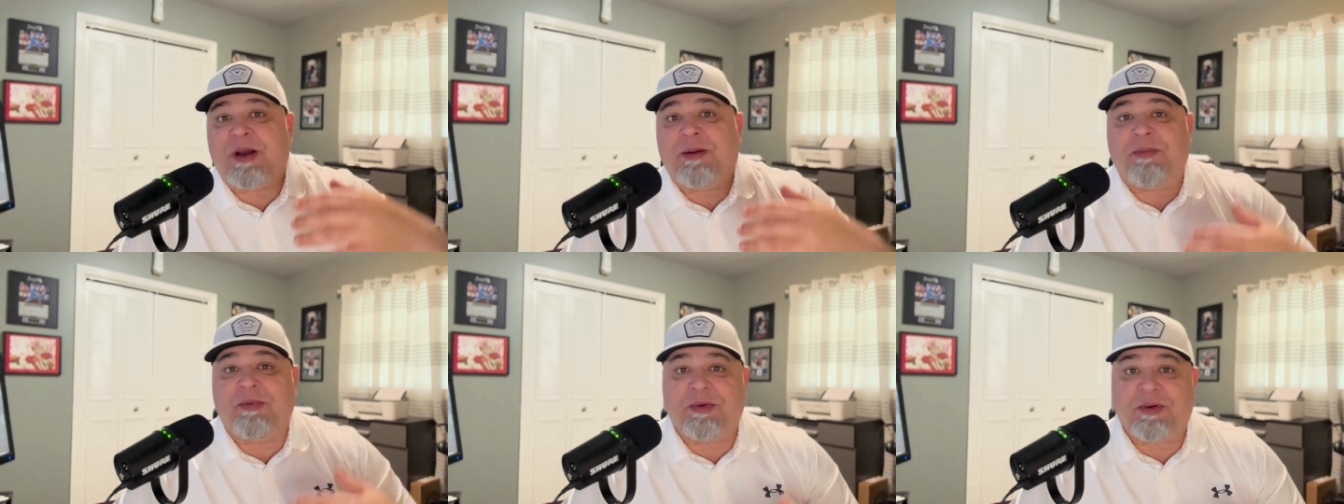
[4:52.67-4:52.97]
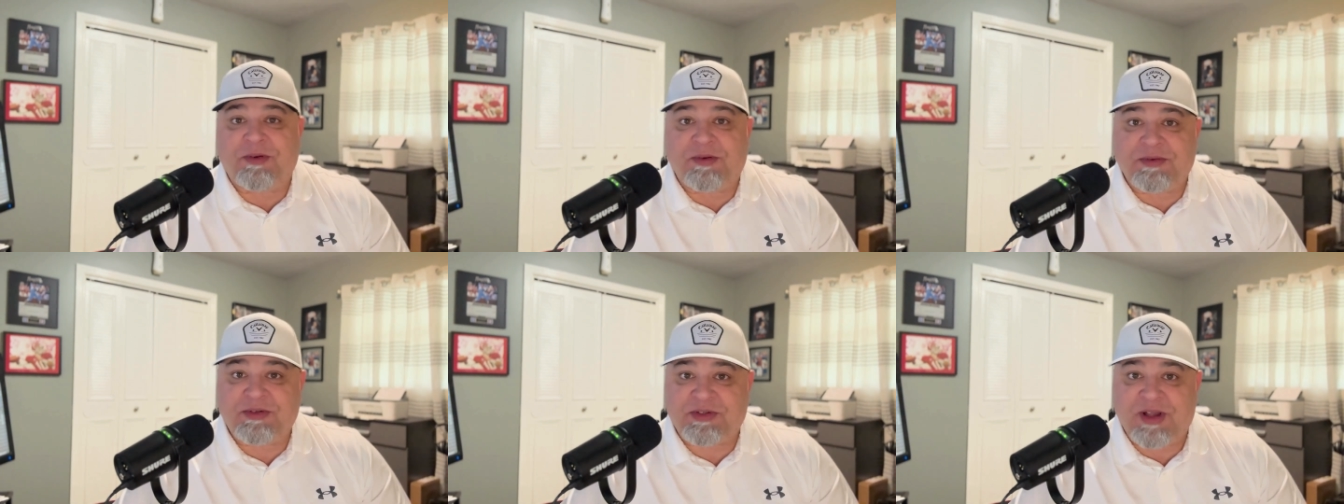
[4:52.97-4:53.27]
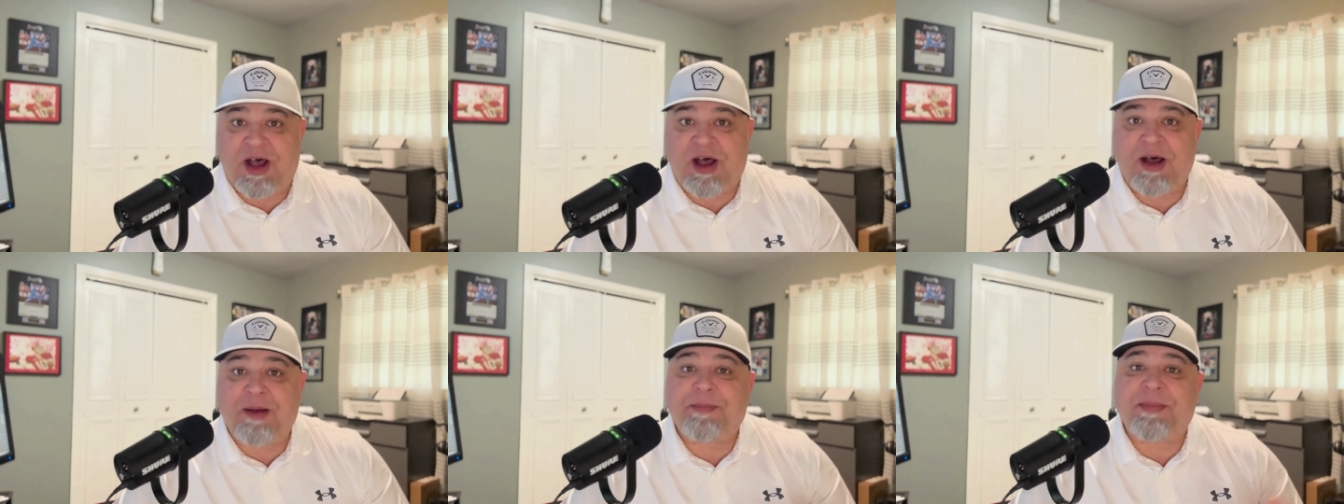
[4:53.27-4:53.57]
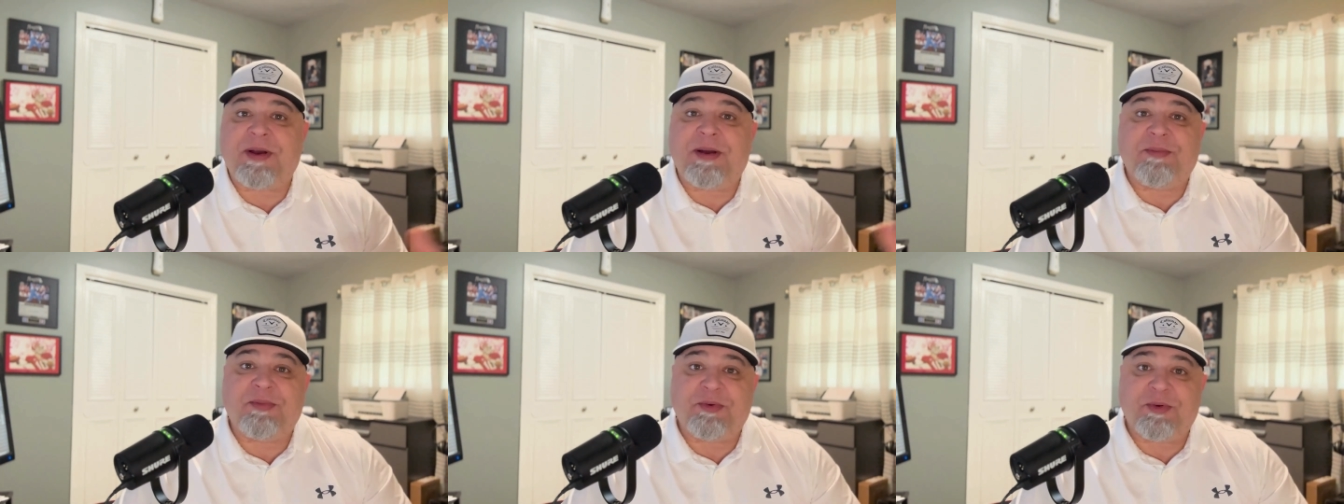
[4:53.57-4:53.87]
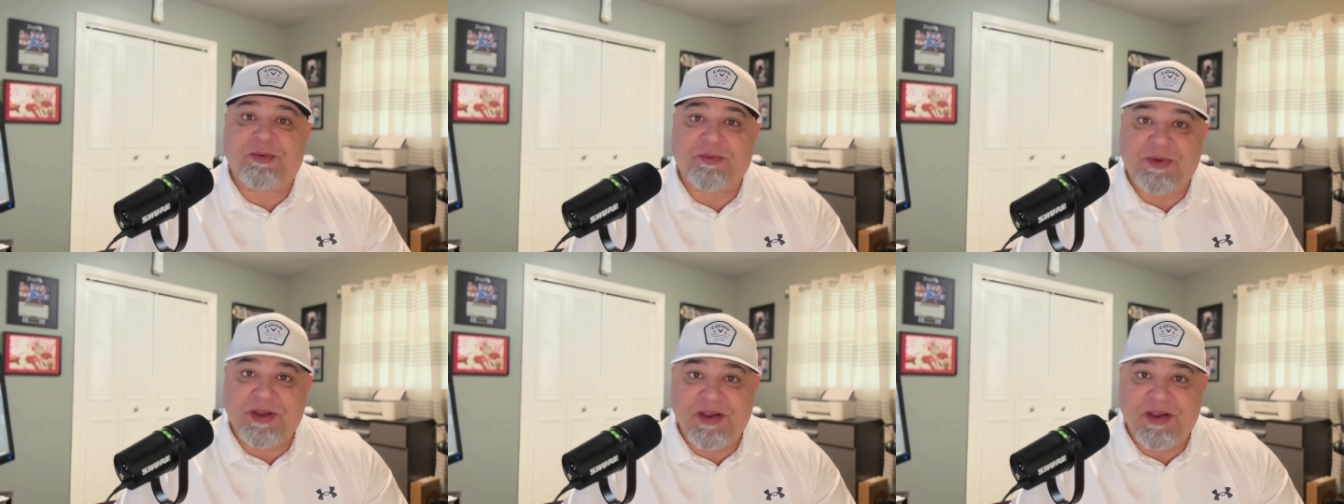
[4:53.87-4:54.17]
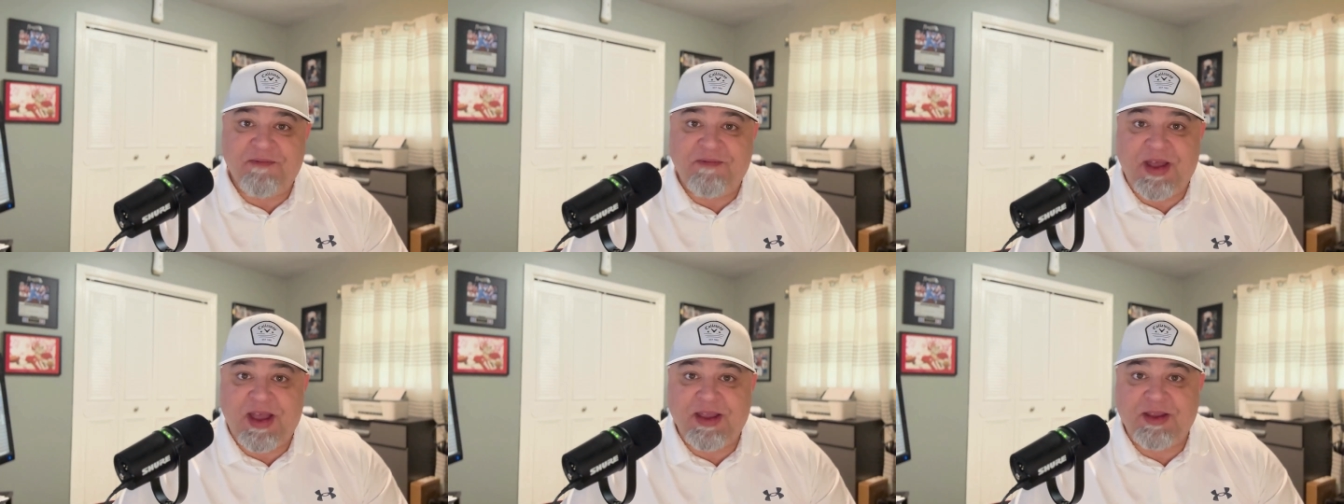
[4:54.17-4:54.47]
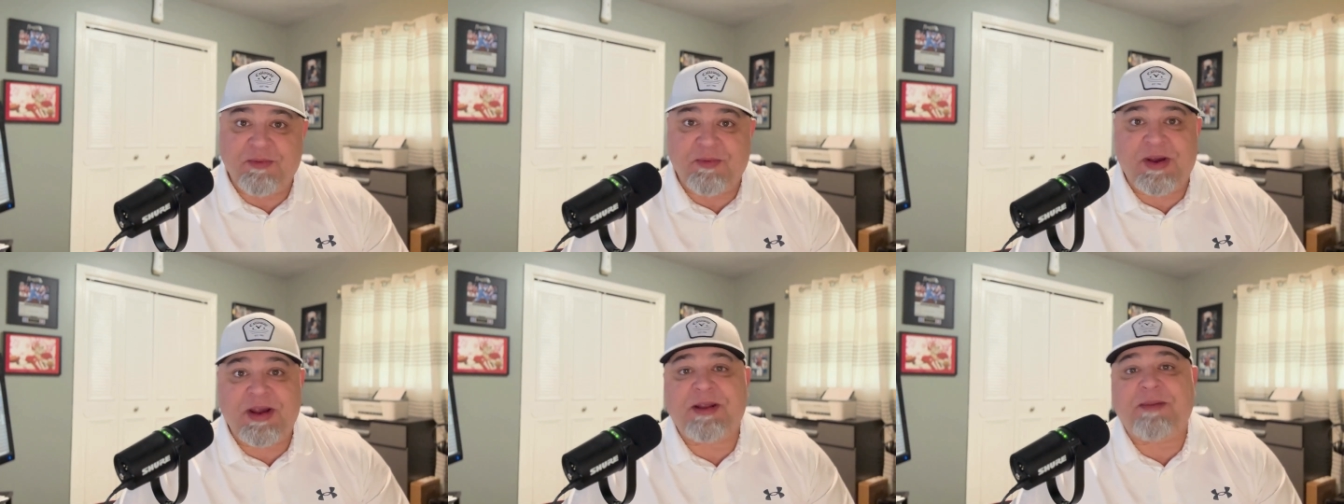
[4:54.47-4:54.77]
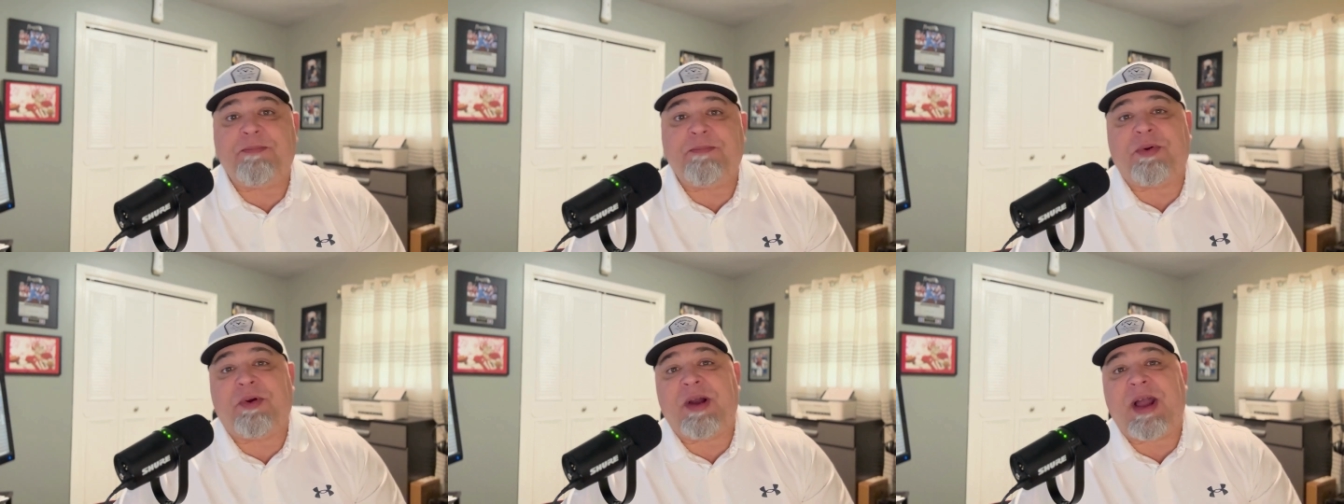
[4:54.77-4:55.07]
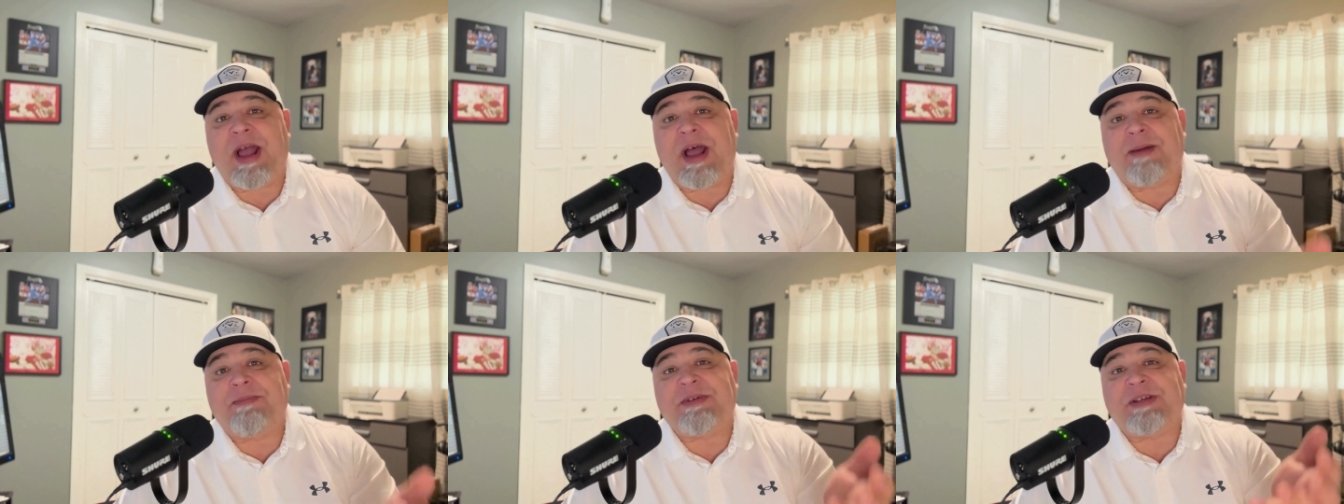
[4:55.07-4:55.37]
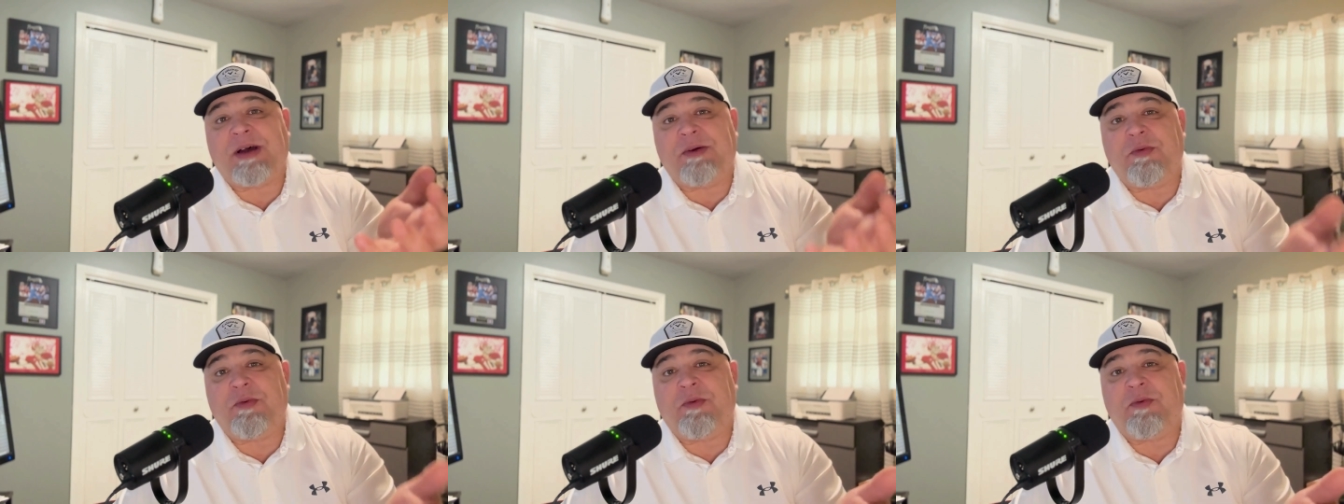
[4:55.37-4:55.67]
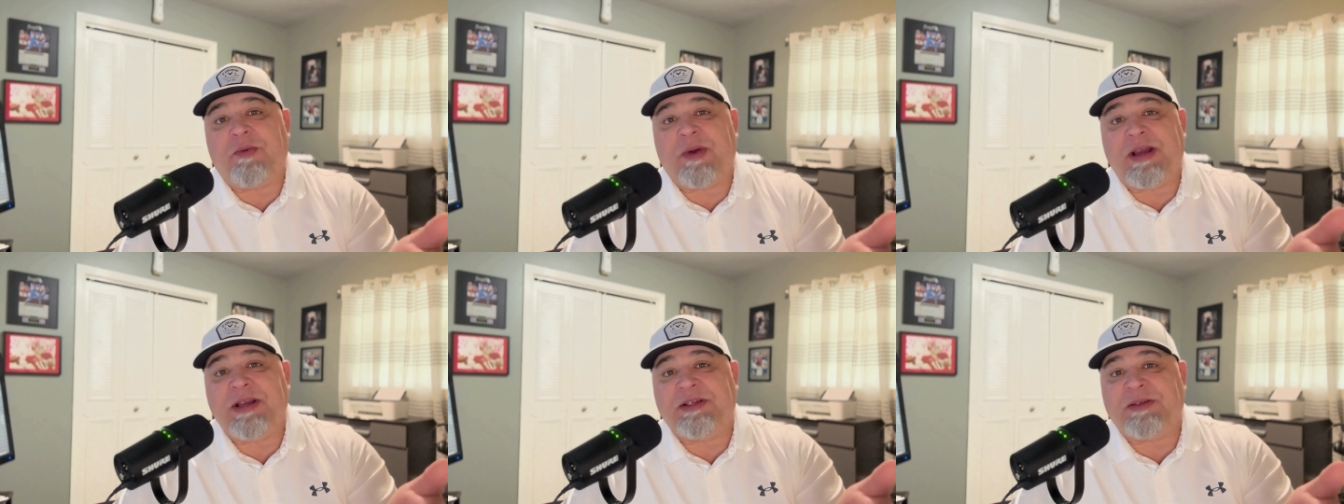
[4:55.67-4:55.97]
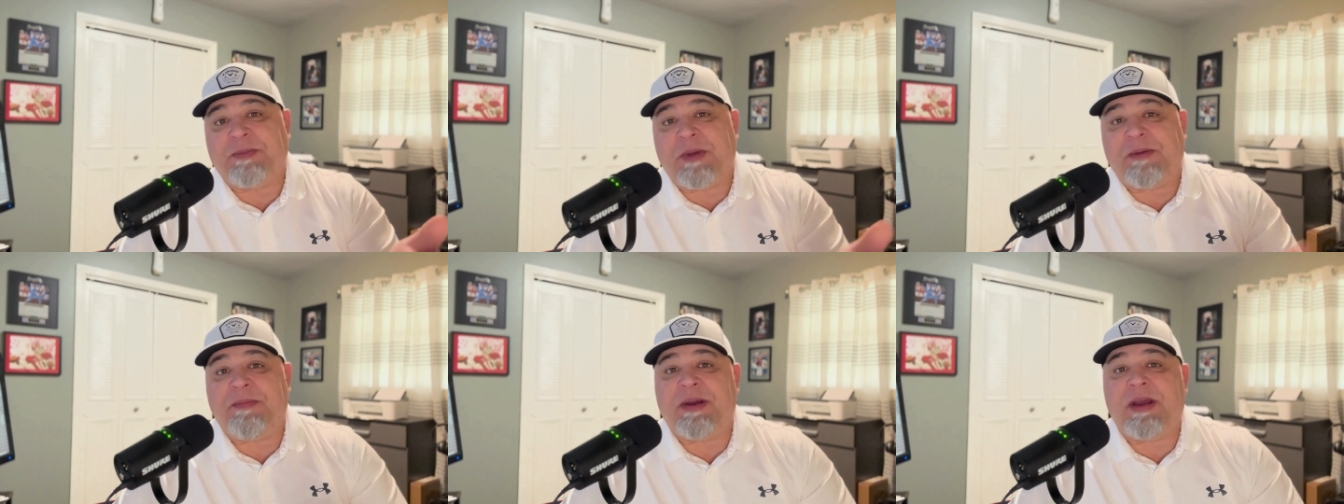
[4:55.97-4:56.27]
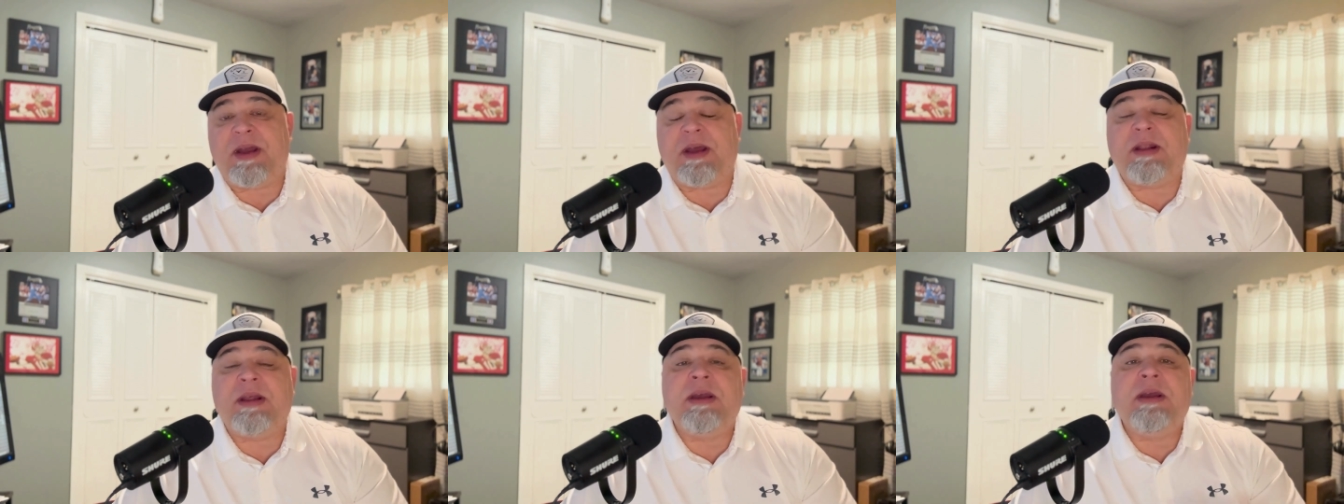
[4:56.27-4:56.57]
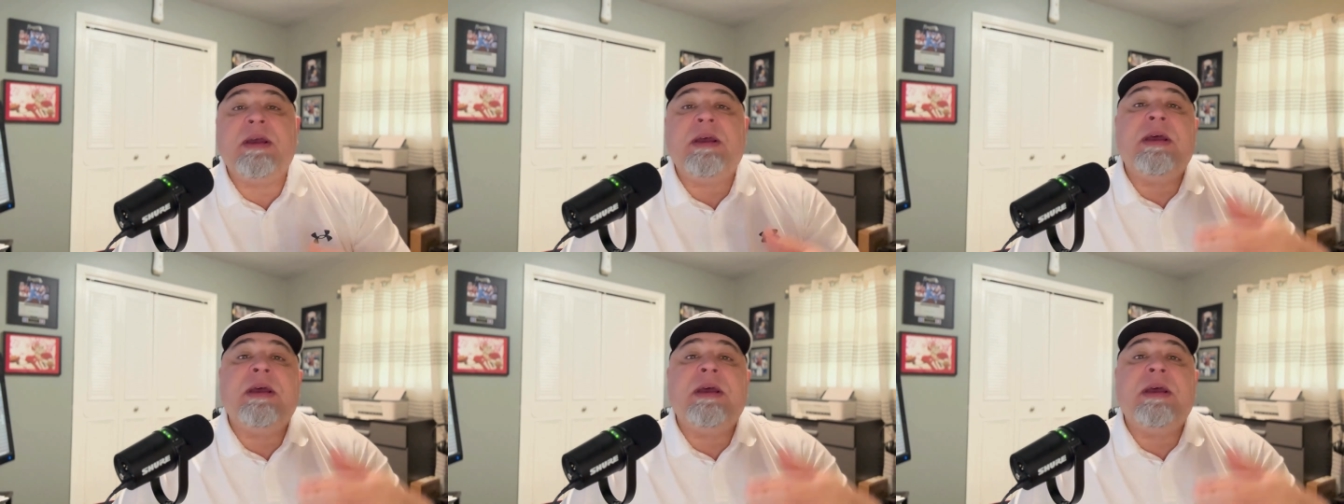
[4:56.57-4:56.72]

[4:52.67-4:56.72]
I'm going to stop, I'm going to reevaluate, and perhaps I will raise my bet.